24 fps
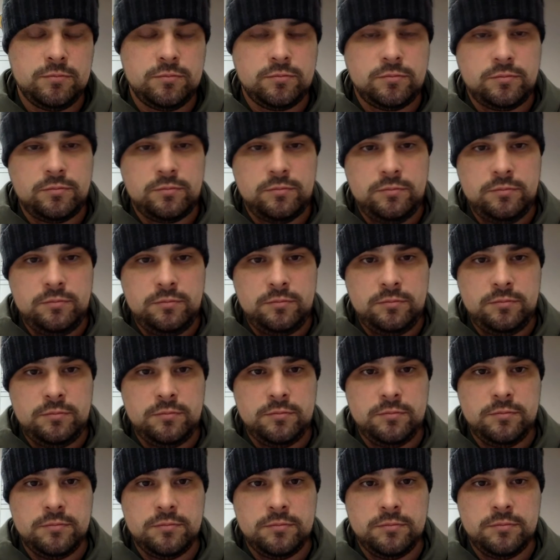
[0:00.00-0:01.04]

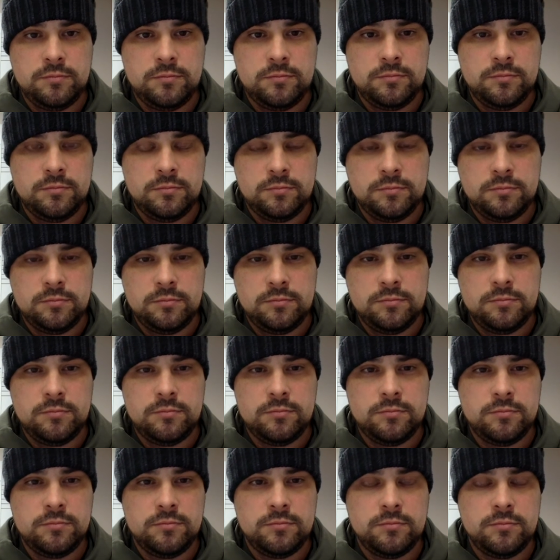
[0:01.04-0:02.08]

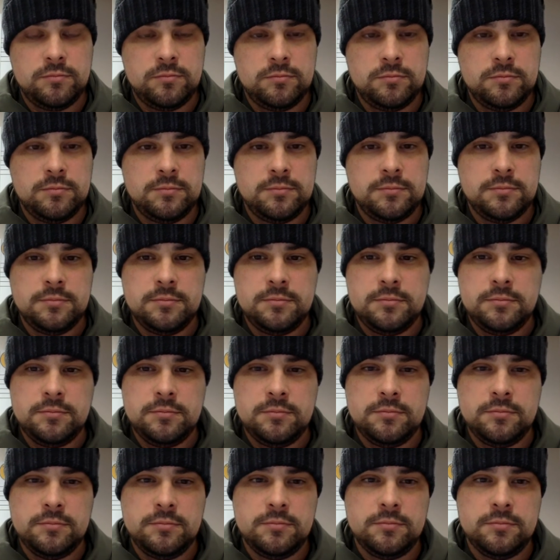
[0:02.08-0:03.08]
(not speaking)